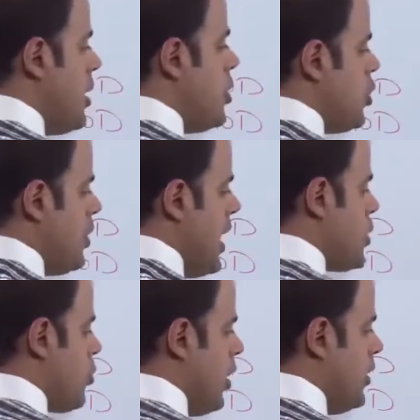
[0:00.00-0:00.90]
So
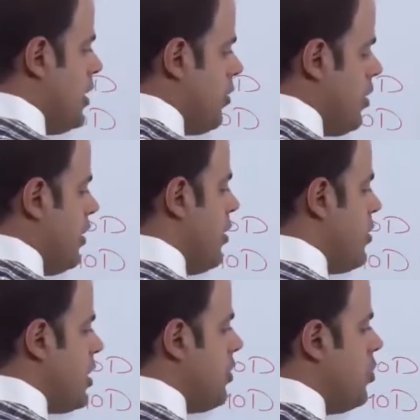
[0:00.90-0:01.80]
that's why there
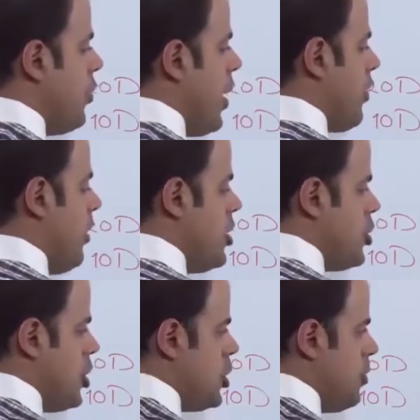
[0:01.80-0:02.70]
is a direct
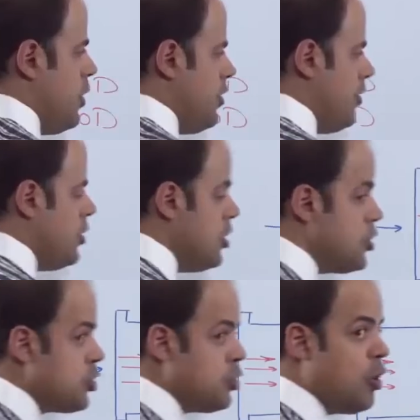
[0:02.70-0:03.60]
relationship between
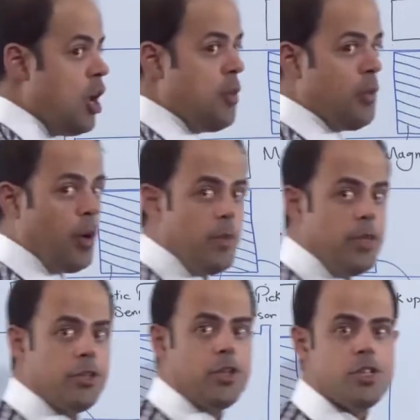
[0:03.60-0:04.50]
these two
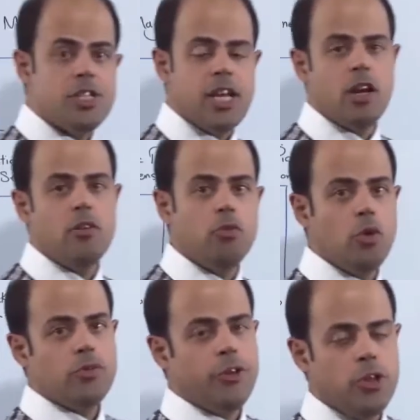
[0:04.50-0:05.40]
parameters that I
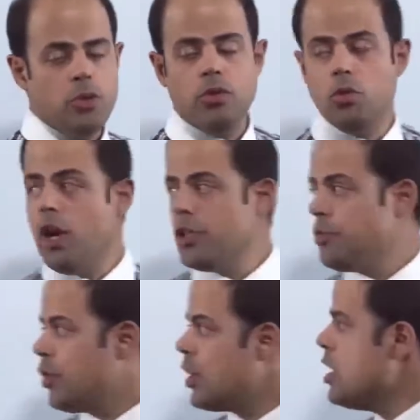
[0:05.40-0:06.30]
wrote for you on the
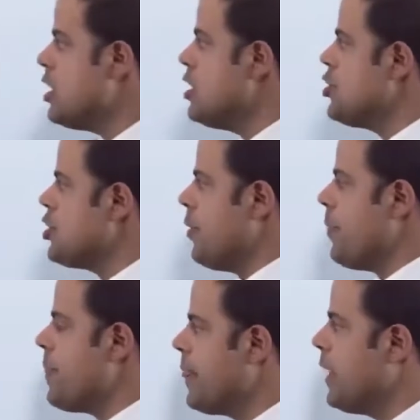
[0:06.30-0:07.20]
whiteboard.
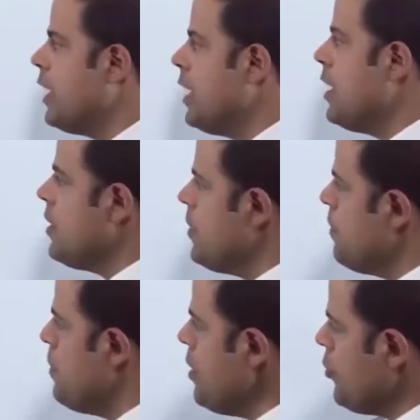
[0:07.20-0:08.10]
So
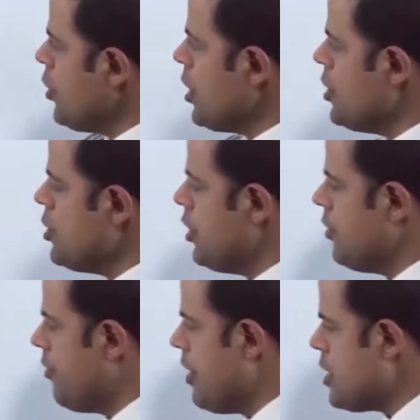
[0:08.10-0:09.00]
before
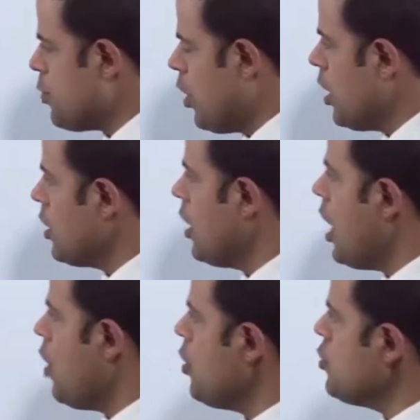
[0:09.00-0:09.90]
continuing the rest part,
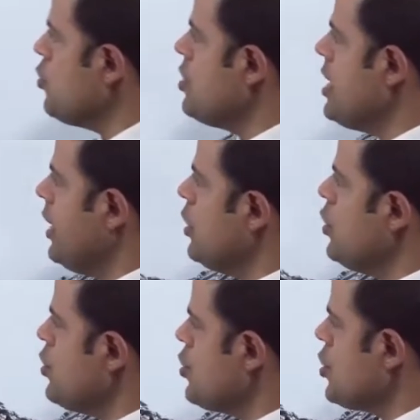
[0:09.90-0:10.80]
I want to tell
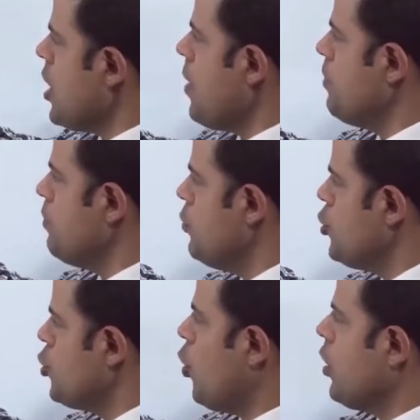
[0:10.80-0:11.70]
you some
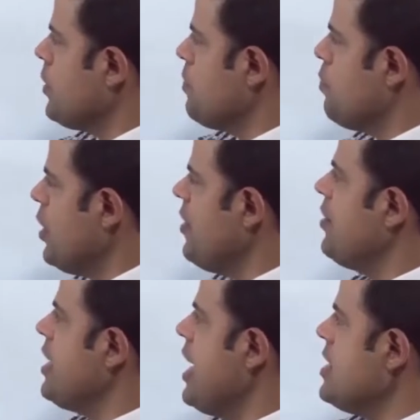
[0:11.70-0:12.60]
short and
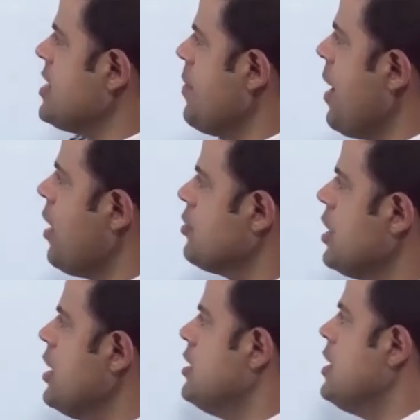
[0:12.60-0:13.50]
brief case
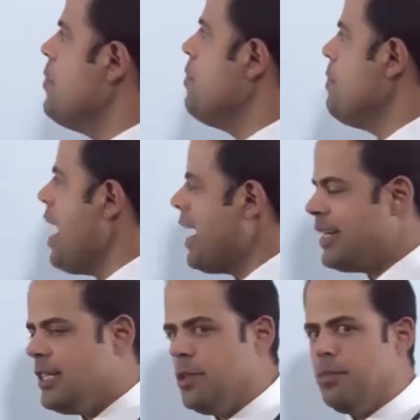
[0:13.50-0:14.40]
about the
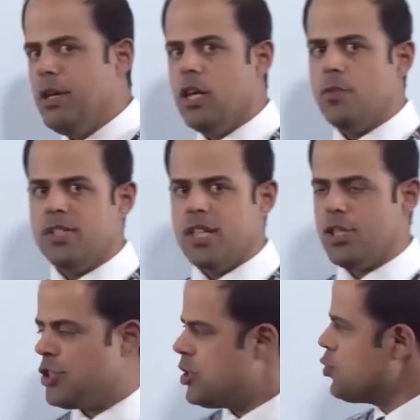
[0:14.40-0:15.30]
magnetic pickup
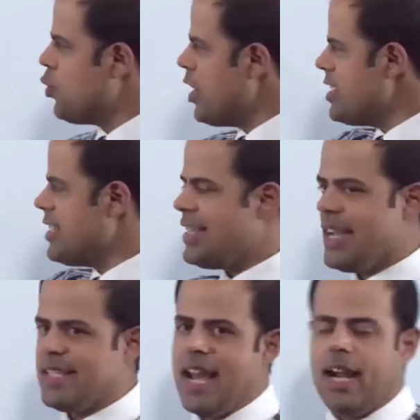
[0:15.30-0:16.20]
sensors. What is it
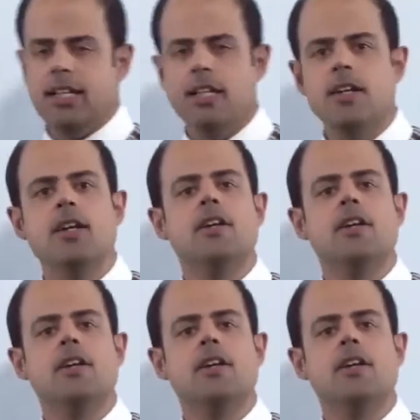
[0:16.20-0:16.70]
exactly?